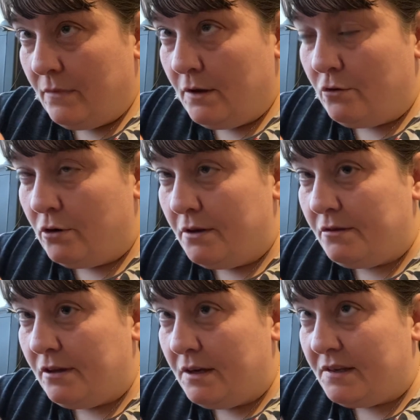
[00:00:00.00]

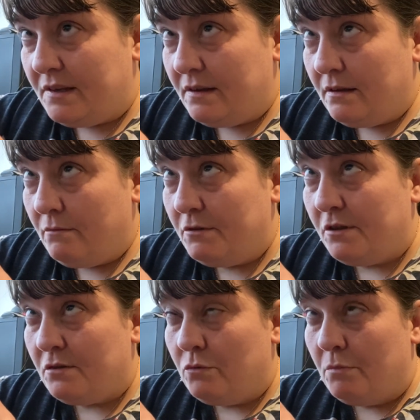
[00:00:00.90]
crotchet, which
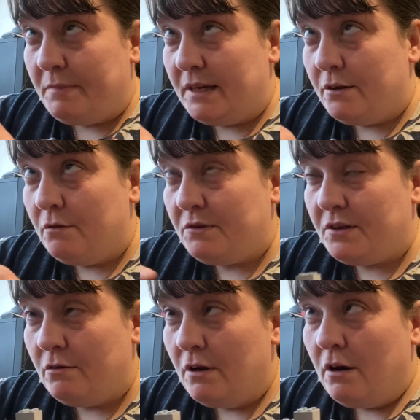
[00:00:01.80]
is a 1-beat note.
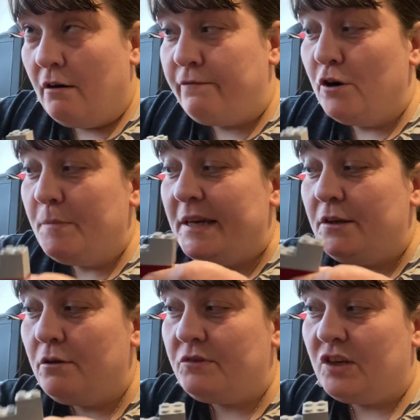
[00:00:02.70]
So a 4-beat
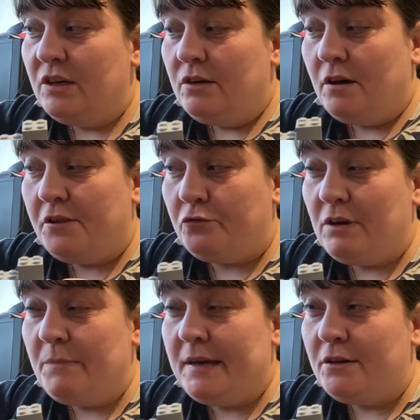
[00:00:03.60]
note, a
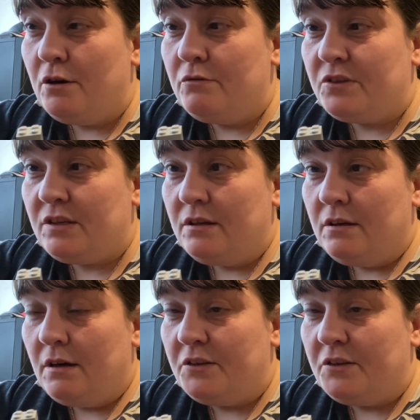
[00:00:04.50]
3-beat note, a